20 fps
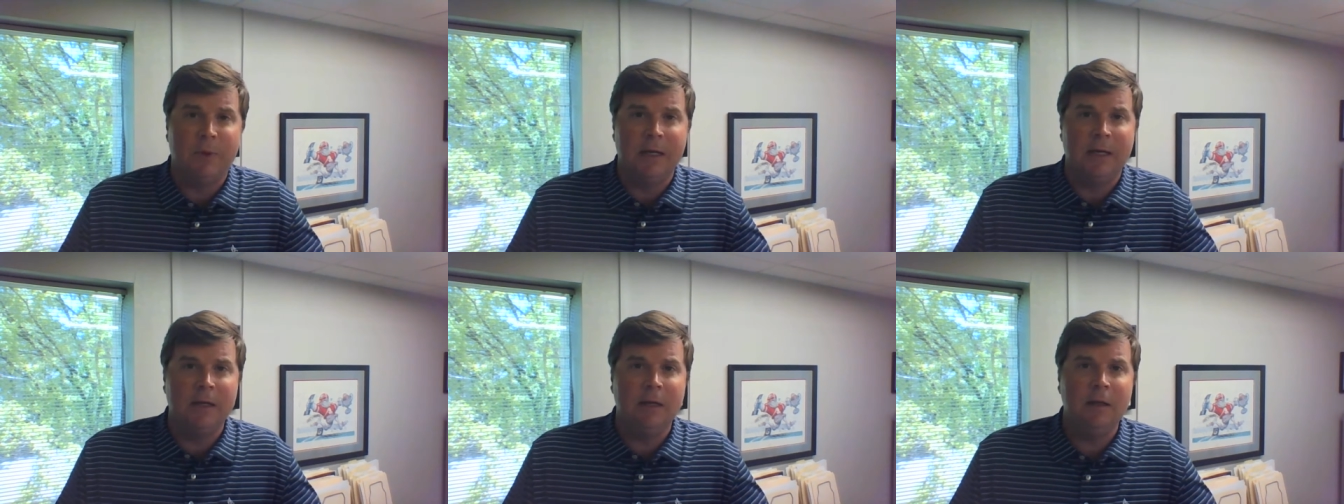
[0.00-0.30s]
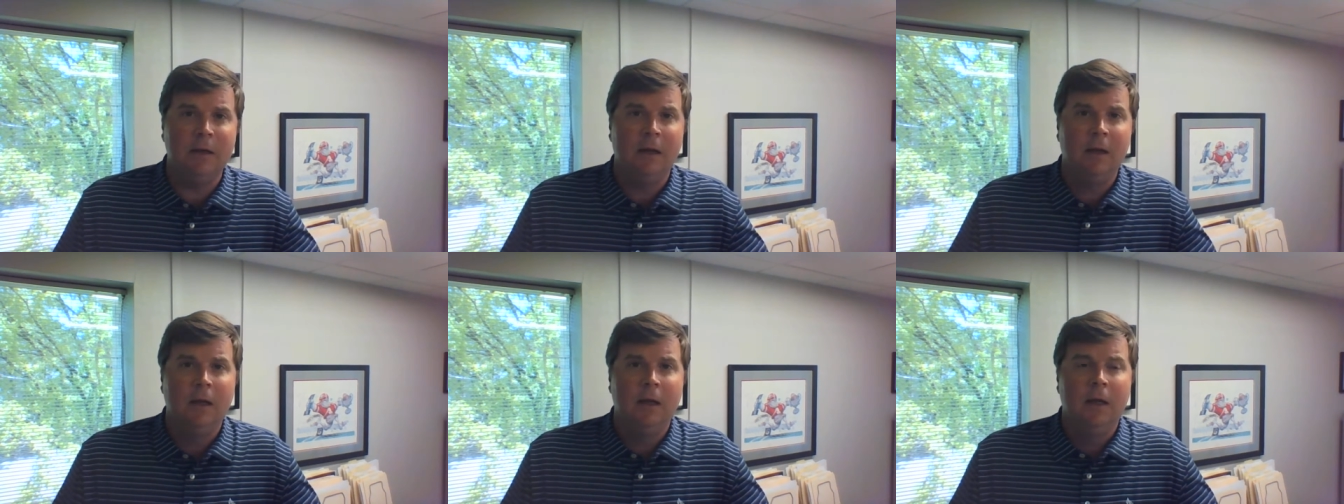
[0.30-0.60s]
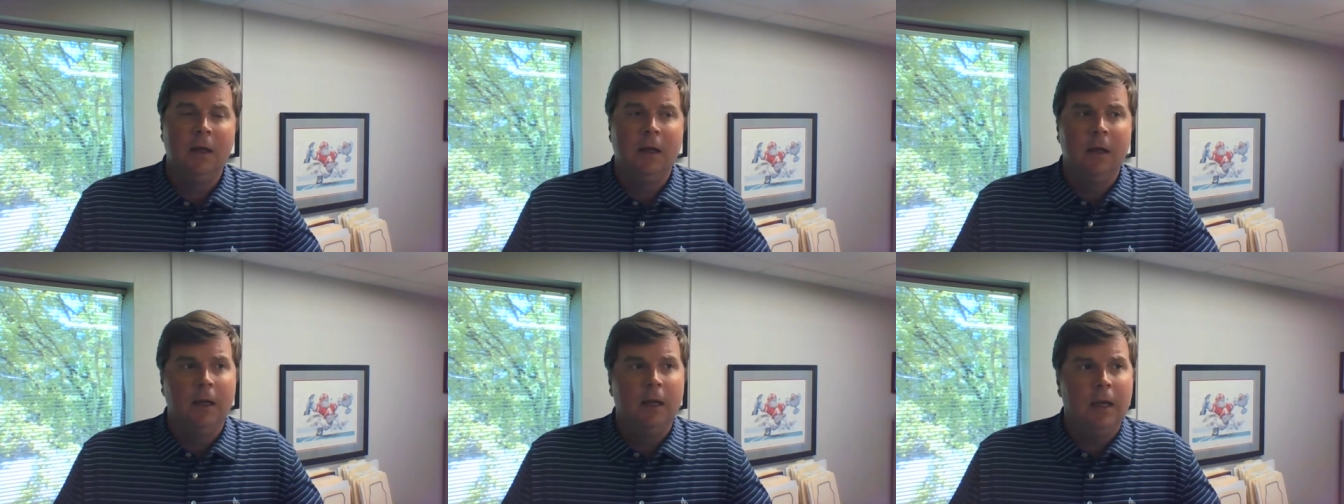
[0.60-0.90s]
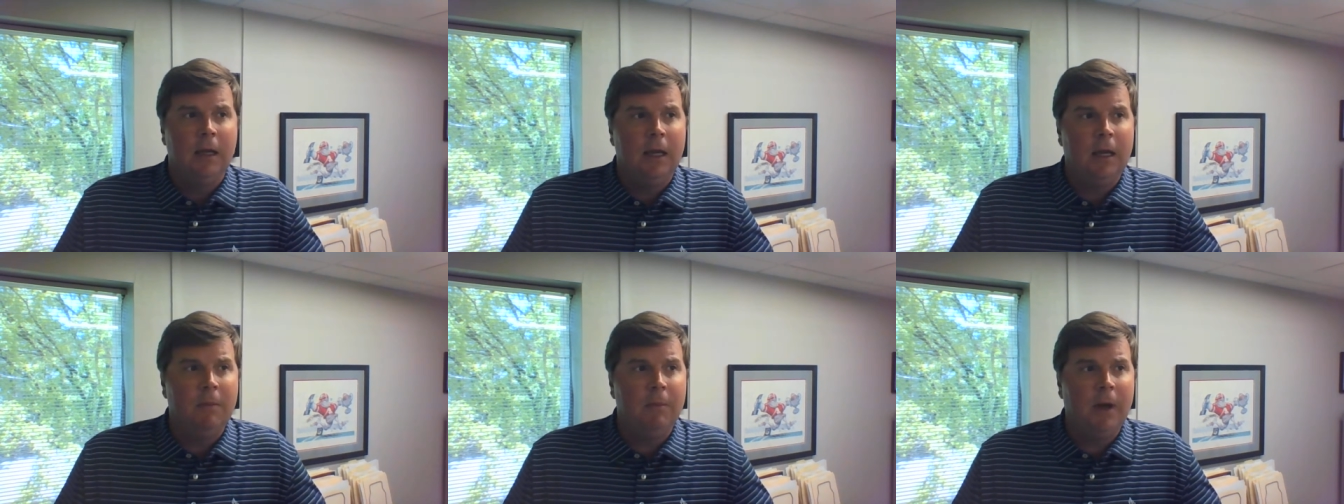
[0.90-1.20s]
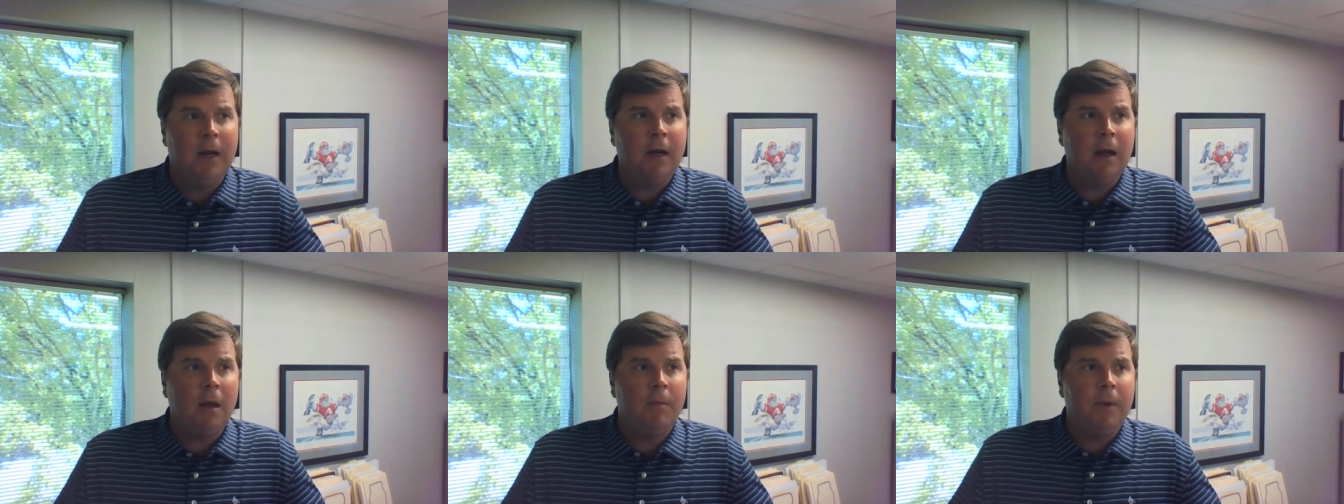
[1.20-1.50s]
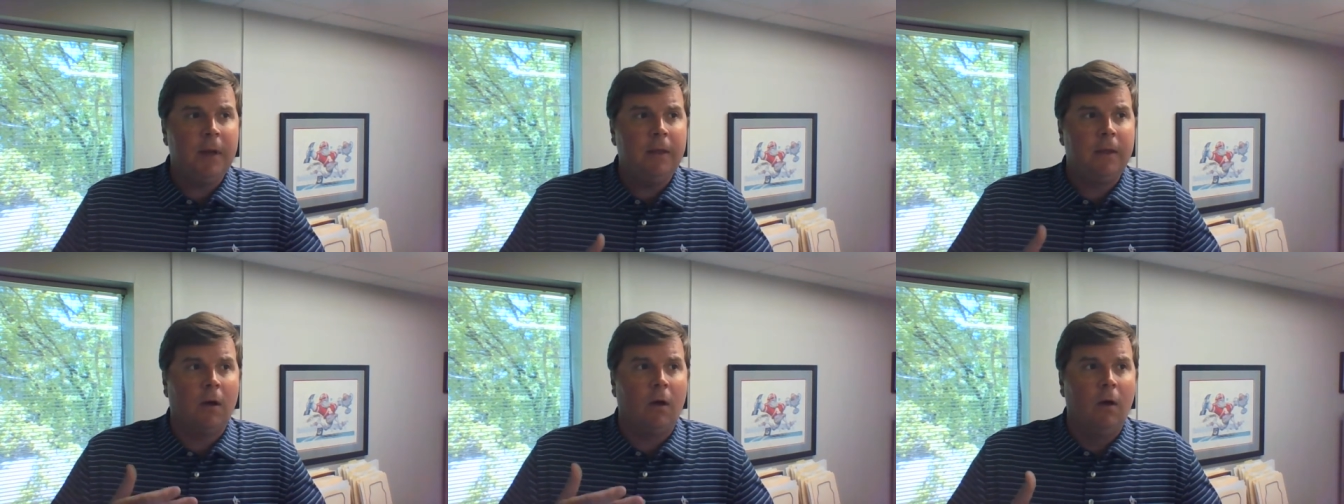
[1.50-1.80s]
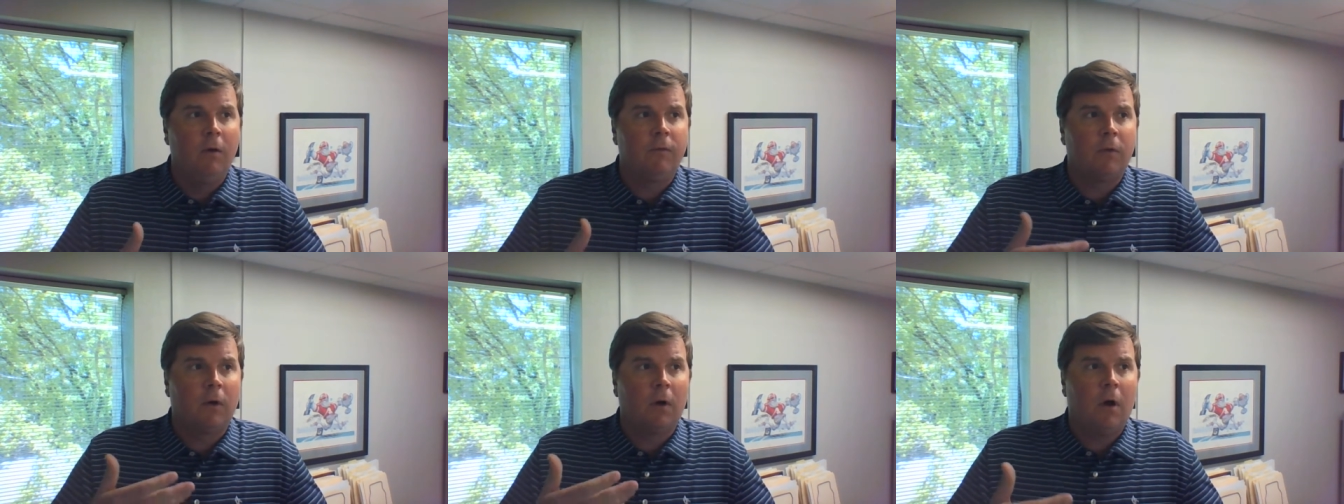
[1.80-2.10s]
been. It may not be the
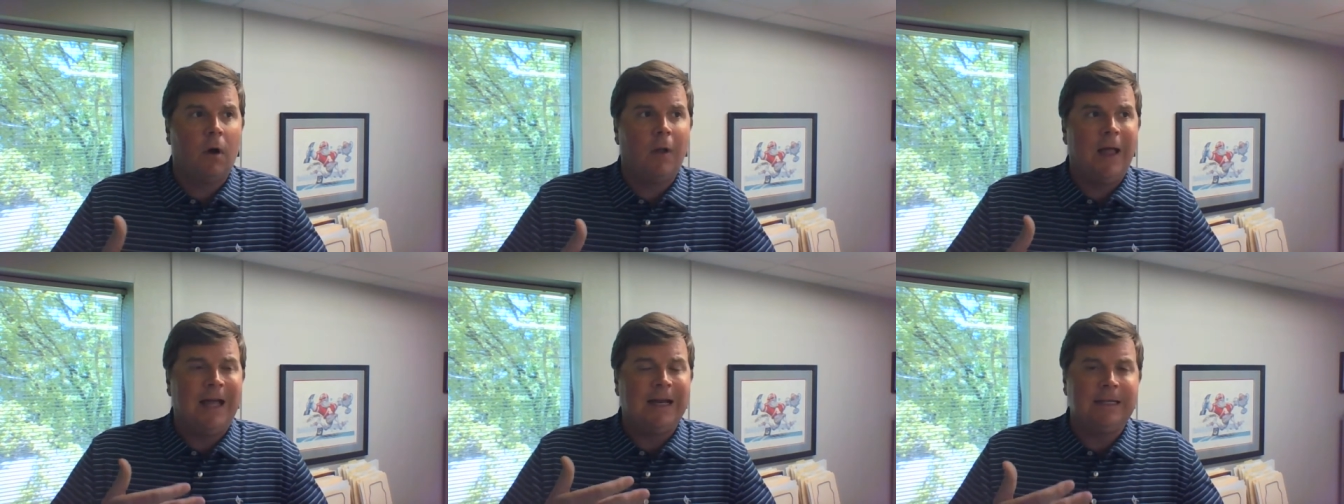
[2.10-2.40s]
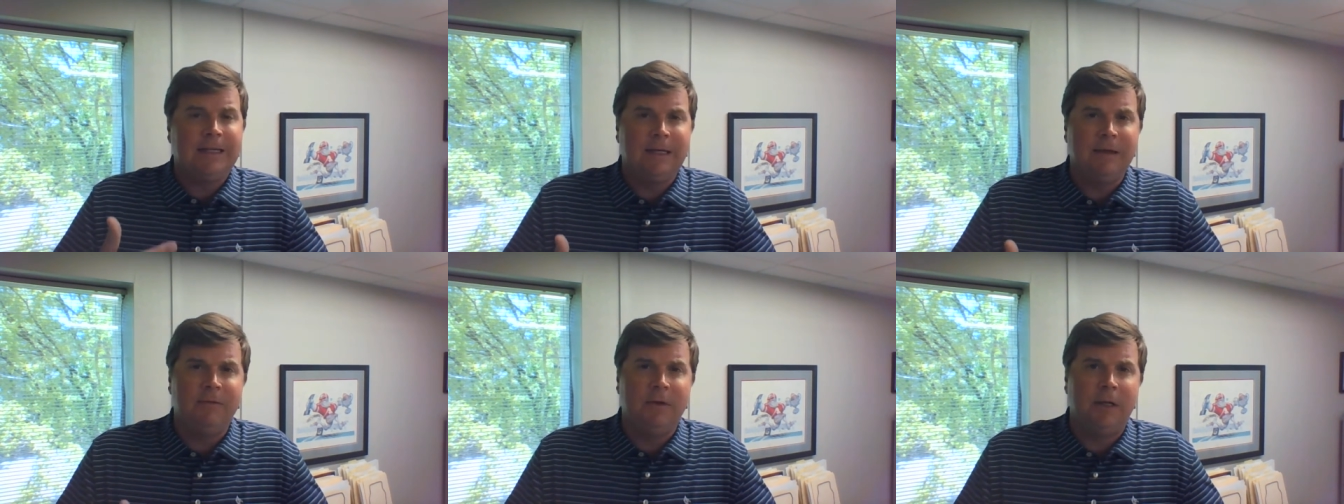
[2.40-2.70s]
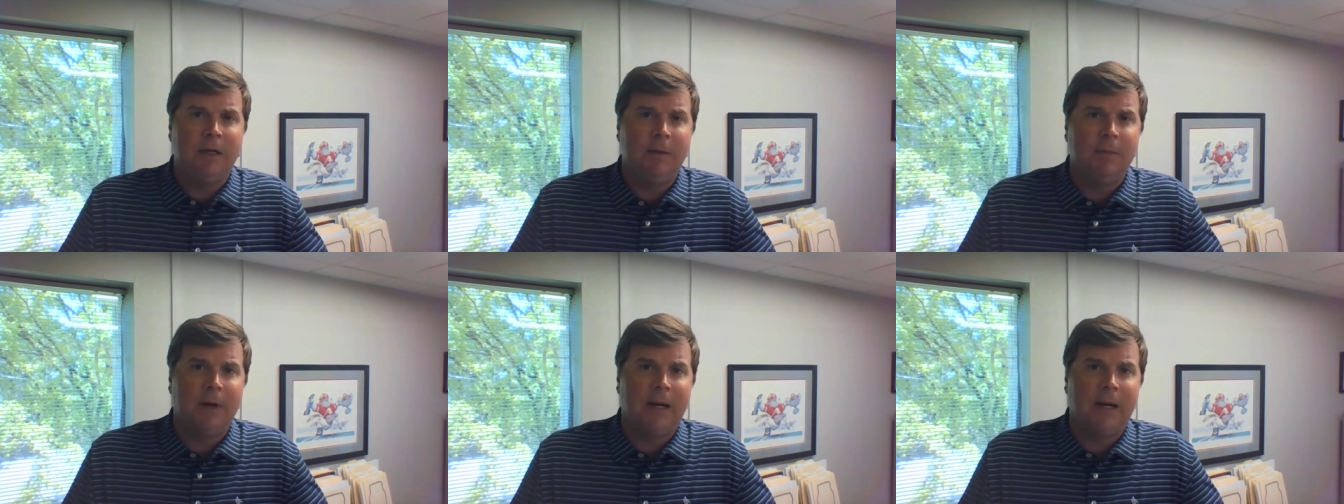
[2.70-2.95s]
overall activity,